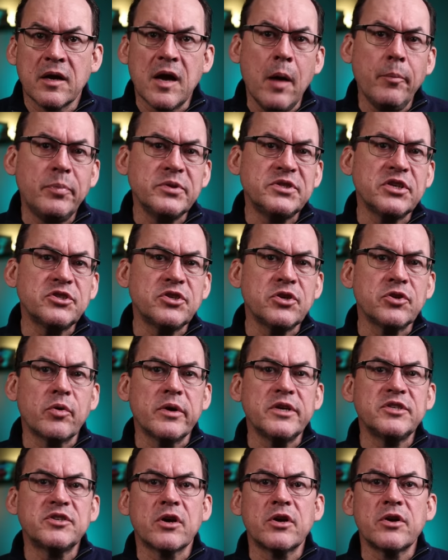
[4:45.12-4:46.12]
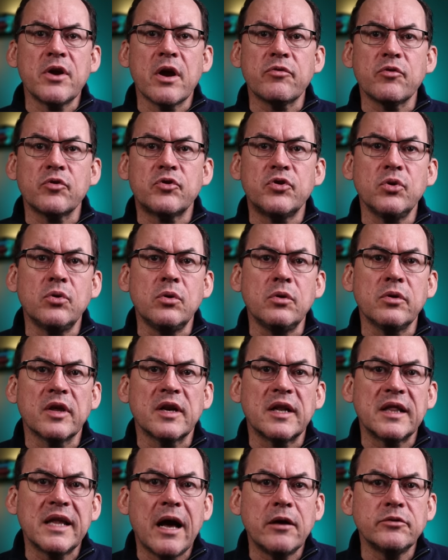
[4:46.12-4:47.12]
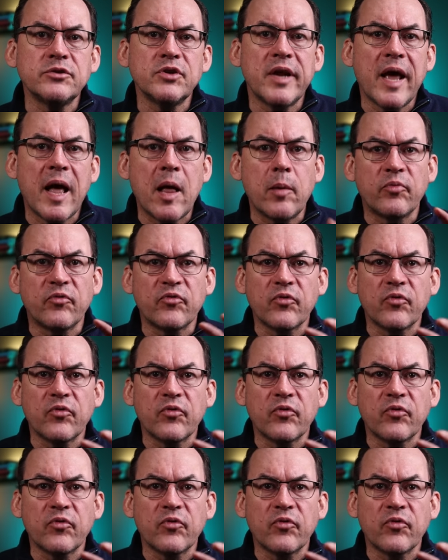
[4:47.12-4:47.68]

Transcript: Composition grids are another tool that allows you to help